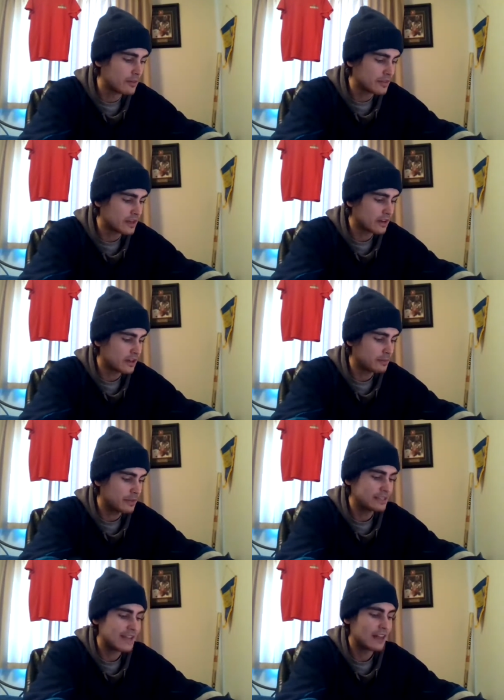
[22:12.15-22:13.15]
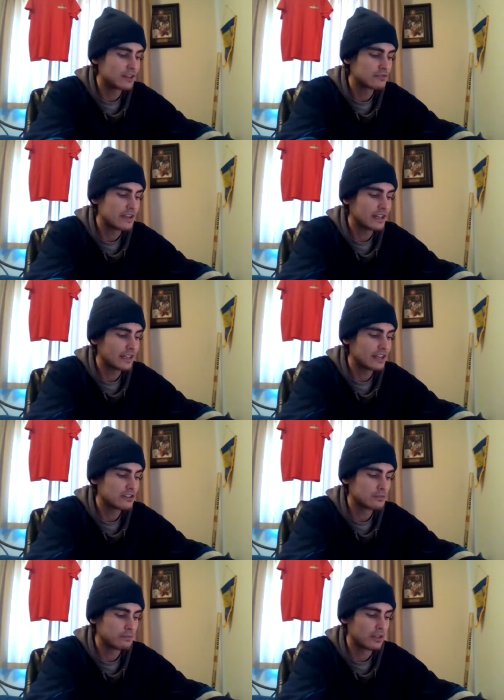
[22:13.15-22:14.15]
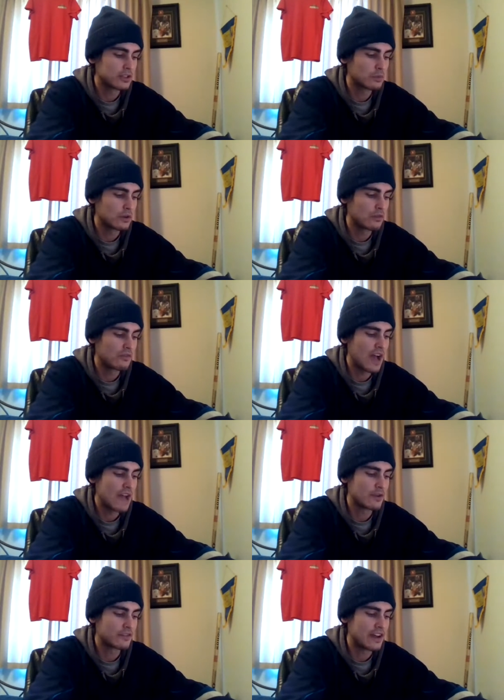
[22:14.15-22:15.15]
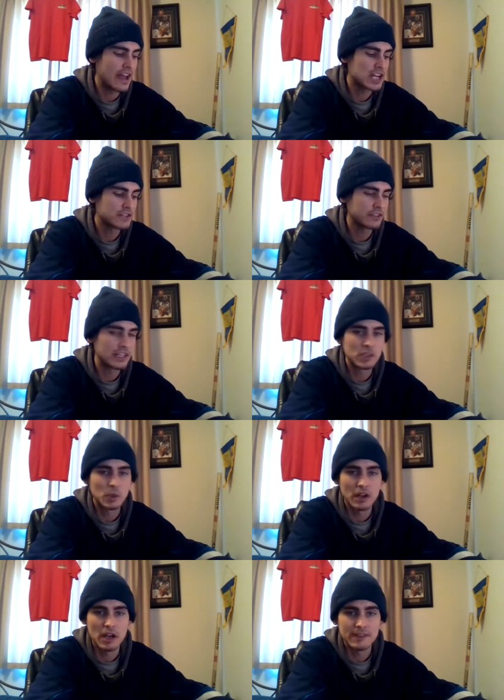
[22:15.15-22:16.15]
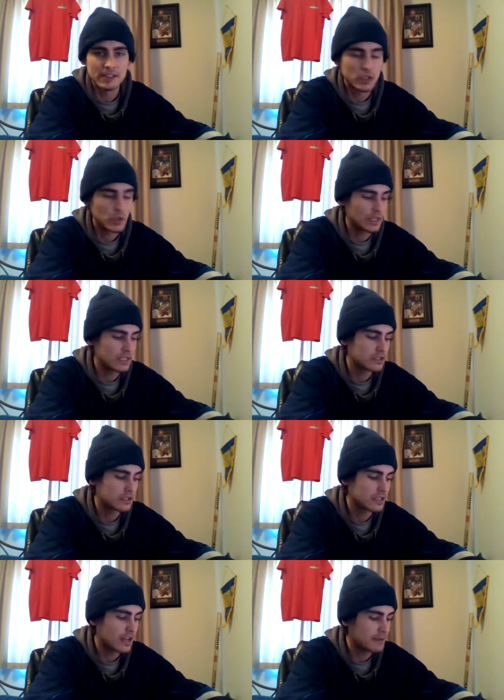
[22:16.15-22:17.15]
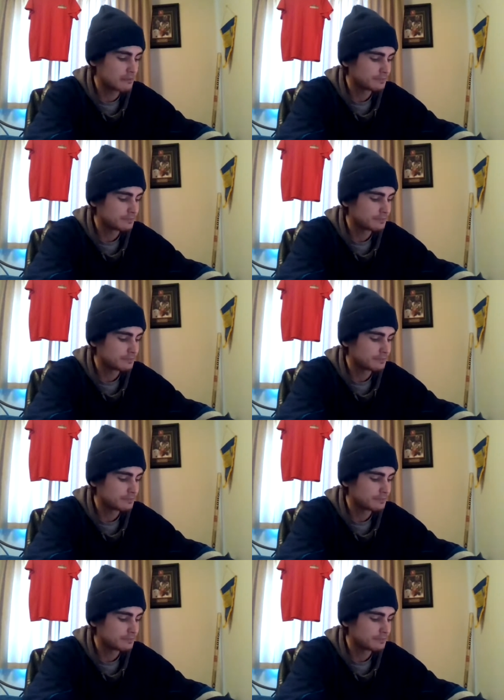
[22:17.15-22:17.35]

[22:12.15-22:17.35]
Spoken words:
They're going to be Dallas regulation plus 105 over Nashville. That's going off at 2 Eastern time.